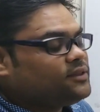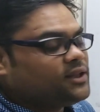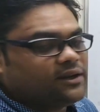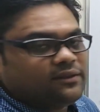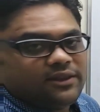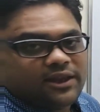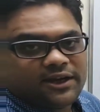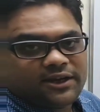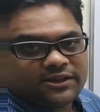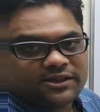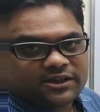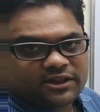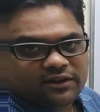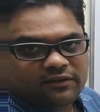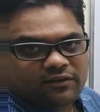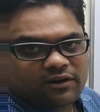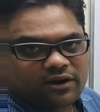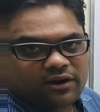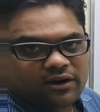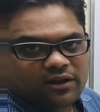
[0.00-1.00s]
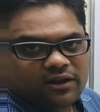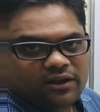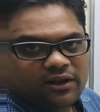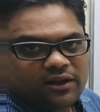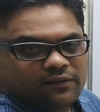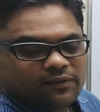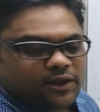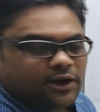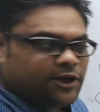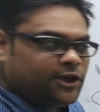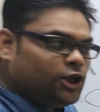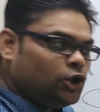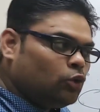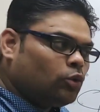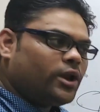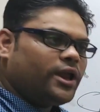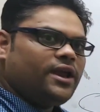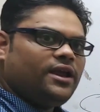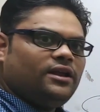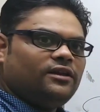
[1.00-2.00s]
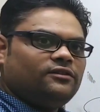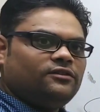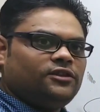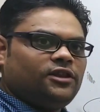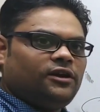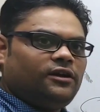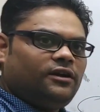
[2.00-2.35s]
that they discovered that during